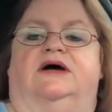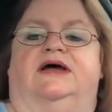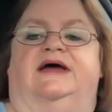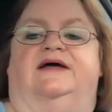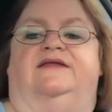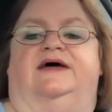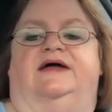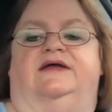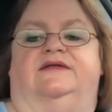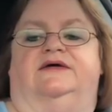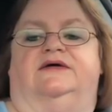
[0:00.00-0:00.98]
I had
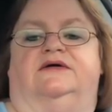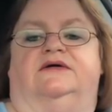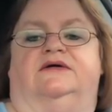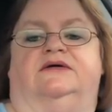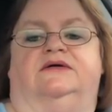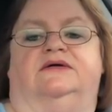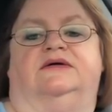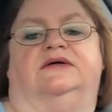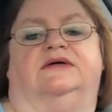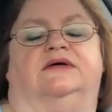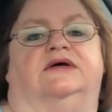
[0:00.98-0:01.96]
that in there.
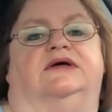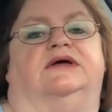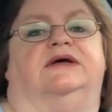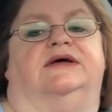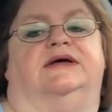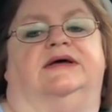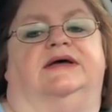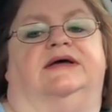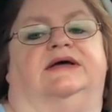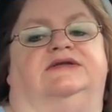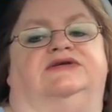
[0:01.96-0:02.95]

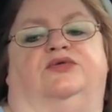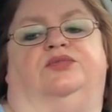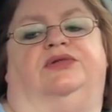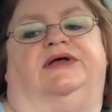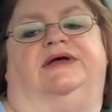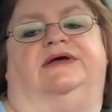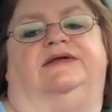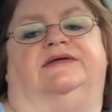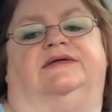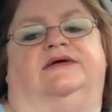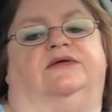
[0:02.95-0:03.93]
And don't play it.